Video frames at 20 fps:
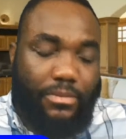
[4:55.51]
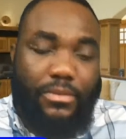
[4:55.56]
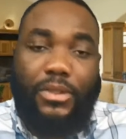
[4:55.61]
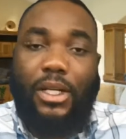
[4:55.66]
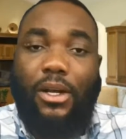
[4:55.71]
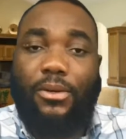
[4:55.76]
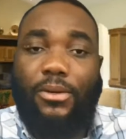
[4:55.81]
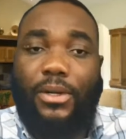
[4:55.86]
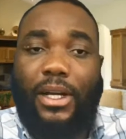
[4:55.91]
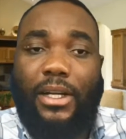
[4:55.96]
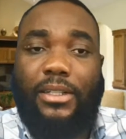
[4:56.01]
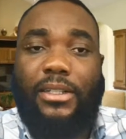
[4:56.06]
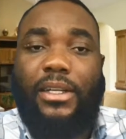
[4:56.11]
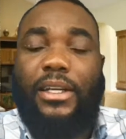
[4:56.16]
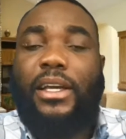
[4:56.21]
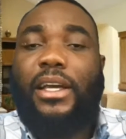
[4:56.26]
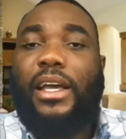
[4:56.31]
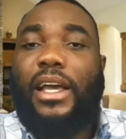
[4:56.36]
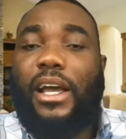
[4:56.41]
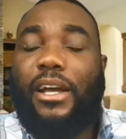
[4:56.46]
All right?
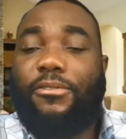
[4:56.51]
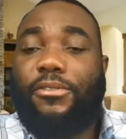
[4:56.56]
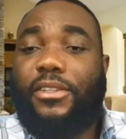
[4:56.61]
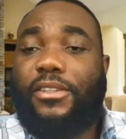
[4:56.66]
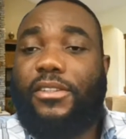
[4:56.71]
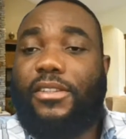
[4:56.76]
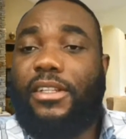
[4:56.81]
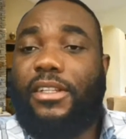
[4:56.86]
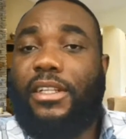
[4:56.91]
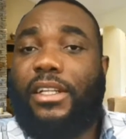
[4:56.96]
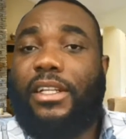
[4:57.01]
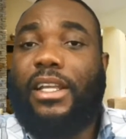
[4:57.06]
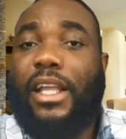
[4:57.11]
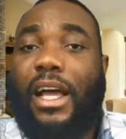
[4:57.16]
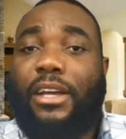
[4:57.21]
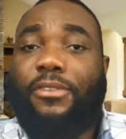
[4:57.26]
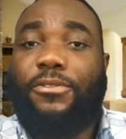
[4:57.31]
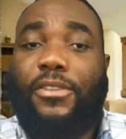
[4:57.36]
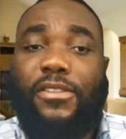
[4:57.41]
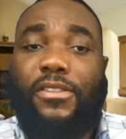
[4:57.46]
Everything in
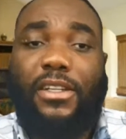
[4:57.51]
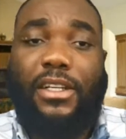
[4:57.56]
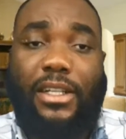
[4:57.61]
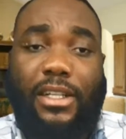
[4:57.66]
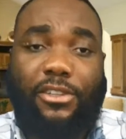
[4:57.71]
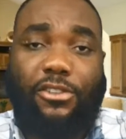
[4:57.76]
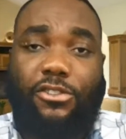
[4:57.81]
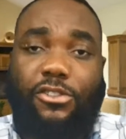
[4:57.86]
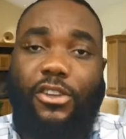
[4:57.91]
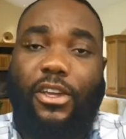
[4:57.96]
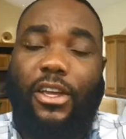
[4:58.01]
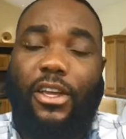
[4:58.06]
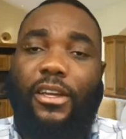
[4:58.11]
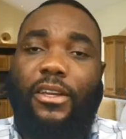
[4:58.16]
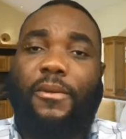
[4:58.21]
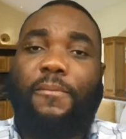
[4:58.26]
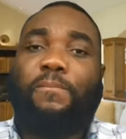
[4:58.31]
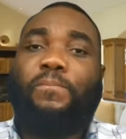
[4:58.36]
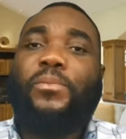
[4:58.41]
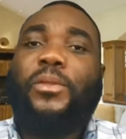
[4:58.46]
life is a
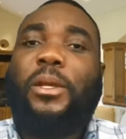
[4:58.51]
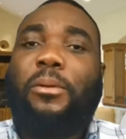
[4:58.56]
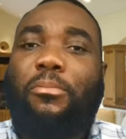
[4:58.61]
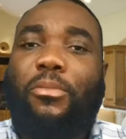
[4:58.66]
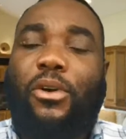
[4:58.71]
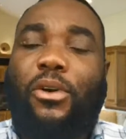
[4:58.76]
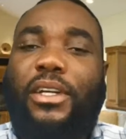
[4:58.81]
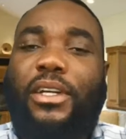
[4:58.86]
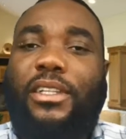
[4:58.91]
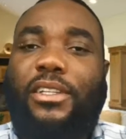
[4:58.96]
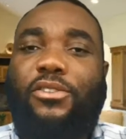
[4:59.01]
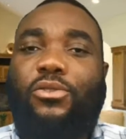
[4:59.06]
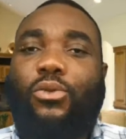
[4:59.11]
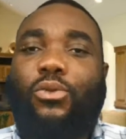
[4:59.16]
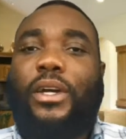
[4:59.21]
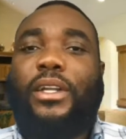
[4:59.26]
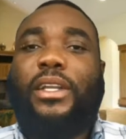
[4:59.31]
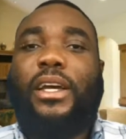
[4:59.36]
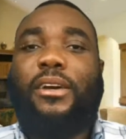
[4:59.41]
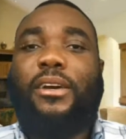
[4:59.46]
cliche, But it is
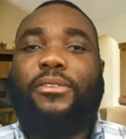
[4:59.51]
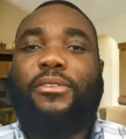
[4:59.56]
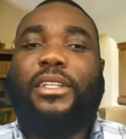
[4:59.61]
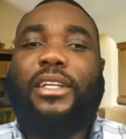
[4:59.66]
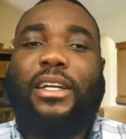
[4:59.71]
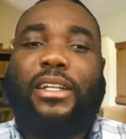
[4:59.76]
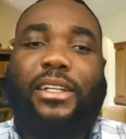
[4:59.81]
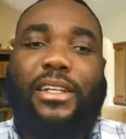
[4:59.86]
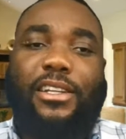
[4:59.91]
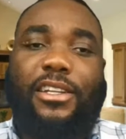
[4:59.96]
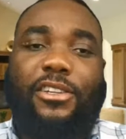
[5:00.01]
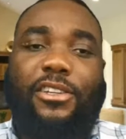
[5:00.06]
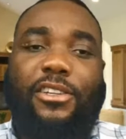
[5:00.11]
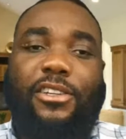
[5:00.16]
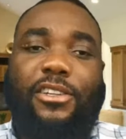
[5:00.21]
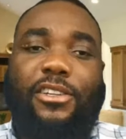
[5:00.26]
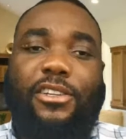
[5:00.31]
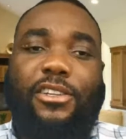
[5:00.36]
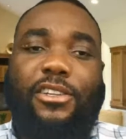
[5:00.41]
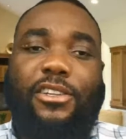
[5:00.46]
whenever that
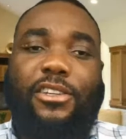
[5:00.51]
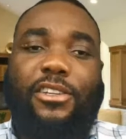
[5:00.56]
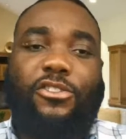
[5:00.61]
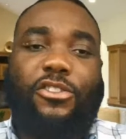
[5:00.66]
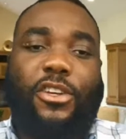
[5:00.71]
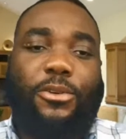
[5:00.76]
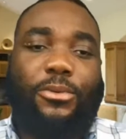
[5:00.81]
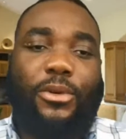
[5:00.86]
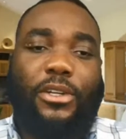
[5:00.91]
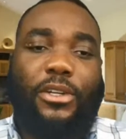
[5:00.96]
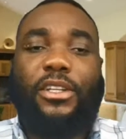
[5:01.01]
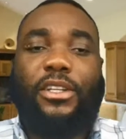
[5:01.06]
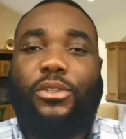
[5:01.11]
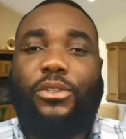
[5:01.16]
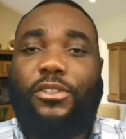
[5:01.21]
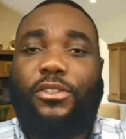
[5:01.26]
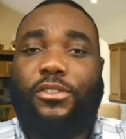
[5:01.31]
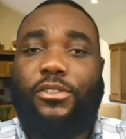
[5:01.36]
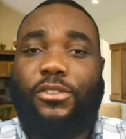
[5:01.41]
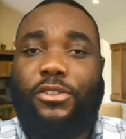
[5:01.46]
cliche resonates with
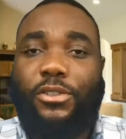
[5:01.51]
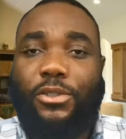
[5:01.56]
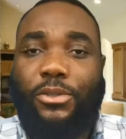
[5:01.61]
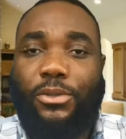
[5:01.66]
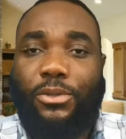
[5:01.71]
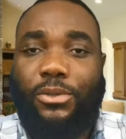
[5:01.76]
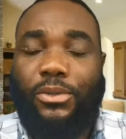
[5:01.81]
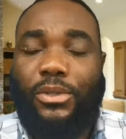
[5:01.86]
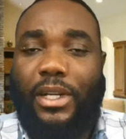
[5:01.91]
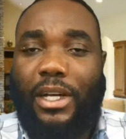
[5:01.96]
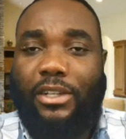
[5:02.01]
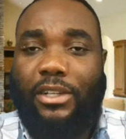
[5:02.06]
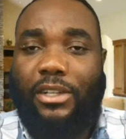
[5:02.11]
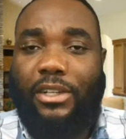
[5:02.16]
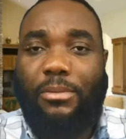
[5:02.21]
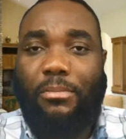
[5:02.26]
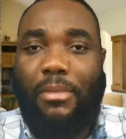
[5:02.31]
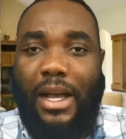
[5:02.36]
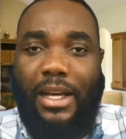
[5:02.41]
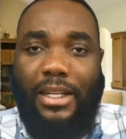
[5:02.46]
you that truly
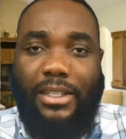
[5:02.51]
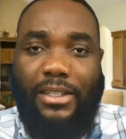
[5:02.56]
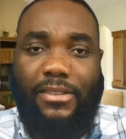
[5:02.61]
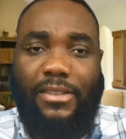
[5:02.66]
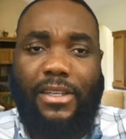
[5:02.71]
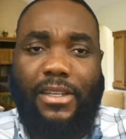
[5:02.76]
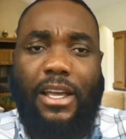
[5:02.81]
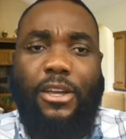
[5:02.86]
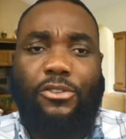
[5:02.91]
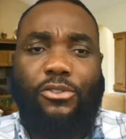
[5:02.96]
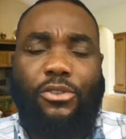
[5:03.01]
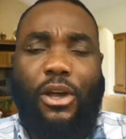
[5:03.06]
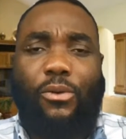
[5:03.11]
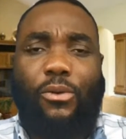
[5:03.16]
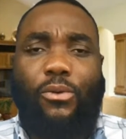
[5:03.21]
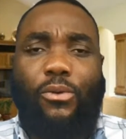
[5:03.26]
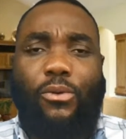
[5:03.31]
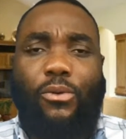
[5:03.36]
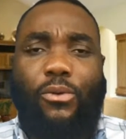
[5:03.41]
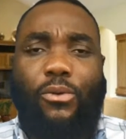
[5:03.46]
matters. So I want you
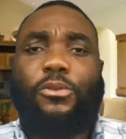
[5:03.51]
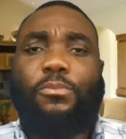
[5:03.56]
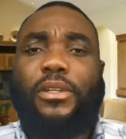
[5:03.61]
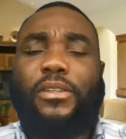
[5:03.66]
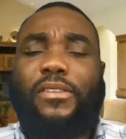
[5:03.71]
to please